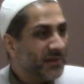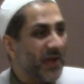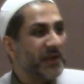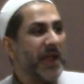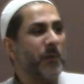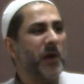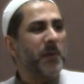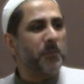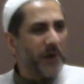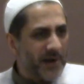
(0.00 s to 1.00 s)
that He
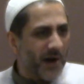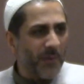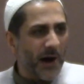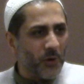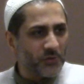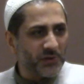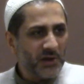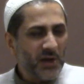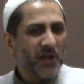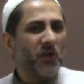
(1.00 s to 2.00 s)
will bring about
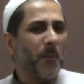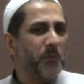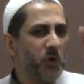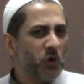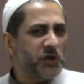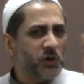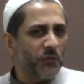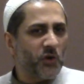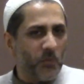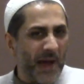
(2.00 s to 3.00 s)
the beauty
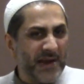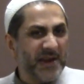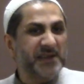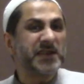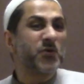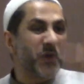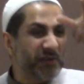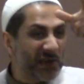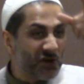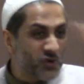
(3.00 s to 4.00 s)
of humanity
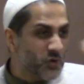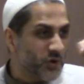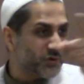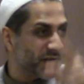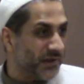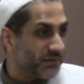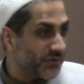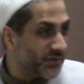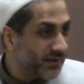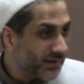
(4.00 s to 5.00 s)
within you yourselves.